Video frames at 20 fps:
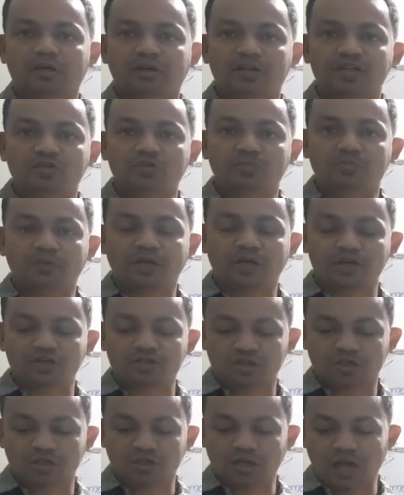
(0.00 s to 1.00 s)

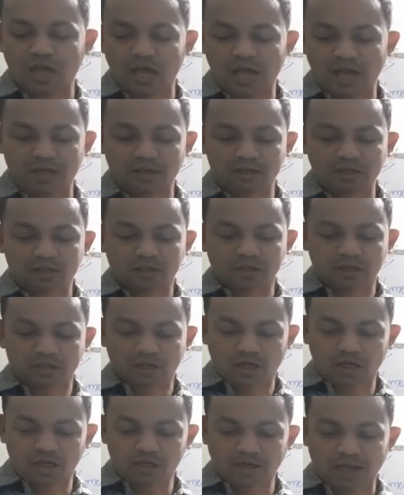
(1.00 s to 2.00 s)
respiration and
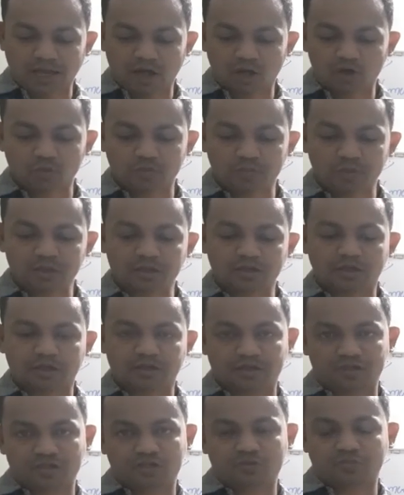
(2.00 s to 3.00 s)
anaerobic
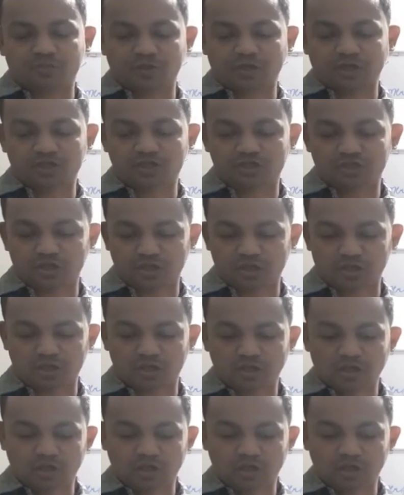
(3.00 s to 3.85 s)
respiration,